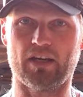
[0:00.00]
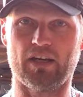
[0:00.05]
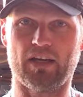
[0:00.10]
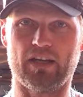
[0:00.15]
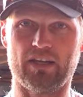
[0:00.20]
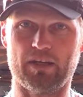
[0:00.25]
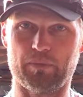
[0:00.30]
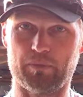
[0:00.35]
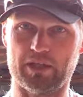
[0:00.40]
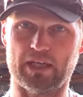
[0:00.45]

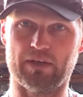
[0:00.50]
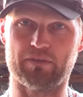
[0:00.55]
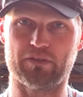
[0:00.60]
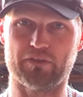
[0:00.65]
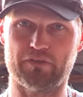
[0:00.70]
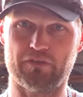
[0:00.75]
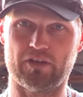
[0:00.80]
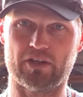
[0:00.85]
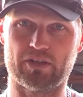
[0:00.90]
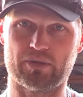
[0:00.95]
And then we have the
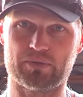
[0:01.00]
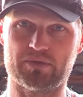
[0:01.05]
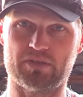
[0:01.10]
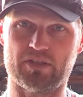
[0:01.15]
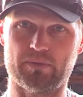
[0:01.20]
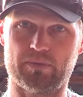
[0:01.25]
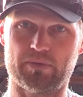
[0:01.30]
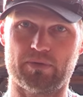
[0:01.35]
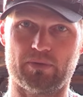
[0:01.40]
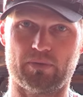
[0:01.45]
final
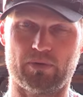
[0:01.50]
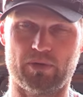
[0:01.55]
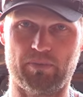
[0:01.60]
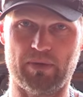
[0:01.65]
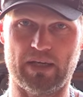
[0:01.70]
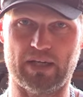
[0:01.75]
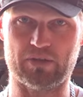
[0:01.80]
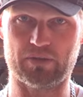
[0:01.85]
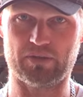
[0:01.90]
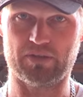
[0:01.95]
tip. We're
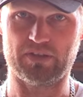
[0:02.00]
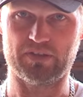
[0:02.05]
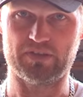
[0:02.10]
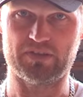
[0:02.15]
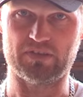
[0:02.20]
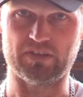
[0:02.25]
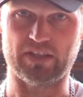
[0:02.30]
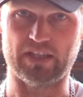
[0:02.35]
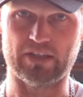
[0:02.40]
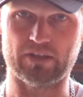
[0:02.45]
back on
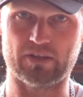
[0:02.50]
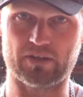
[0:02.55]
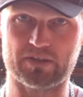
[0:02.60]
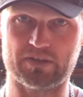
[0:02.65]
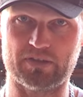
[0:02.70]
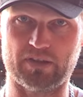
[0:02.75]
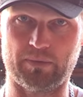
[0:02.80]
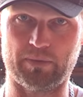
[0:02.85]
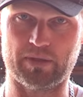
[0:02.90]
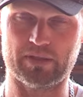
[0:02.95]
this
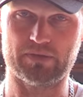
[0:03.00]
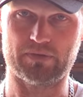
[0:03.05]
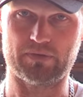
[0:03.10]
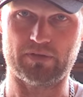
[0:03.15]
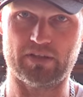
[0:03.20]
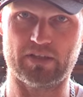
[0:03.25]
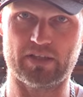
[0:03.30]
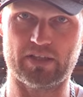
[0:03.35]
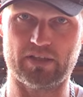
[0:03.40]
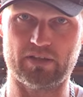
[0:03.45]
INOX
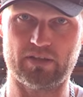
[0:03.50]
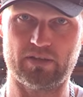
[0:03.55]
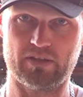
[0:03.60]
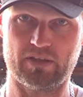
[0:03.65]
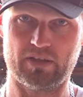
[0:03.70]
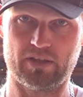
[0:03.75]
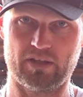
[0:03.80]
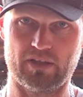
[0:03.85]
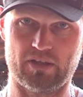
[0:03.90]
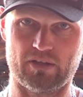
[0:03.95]
MX3 again,
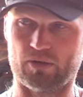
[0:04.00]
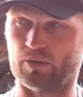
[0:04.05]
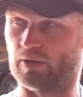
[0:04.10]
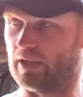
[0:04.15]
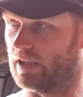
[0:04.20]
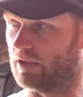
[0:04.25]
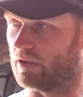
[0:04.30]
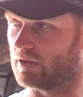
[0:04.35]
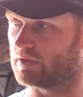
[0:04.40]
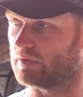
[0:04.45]
or
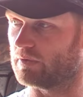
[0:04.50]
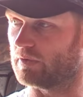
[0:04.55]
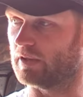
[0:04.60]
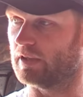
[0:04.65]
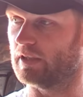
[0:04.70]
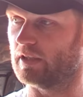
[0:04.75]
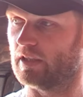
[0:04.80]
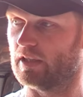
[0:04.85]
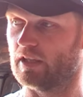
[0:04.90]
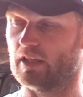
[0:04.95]
INOX
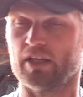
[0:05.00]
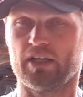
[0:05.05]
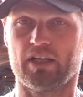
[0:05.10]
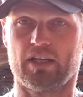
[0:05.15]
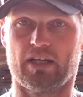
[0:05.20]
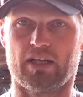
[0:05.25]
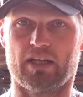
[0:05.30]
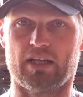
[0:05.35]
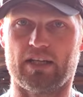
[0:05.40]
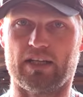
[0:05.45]
3.
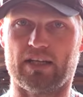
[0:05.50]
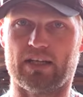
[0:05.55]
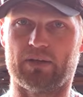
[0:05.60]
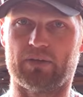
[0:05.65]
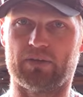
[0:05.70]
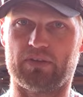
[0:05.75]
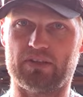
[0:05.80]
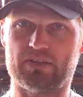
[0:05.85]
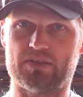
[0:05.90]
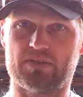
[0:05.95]
Now,
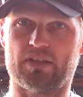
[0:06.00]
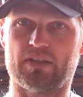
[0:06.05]
this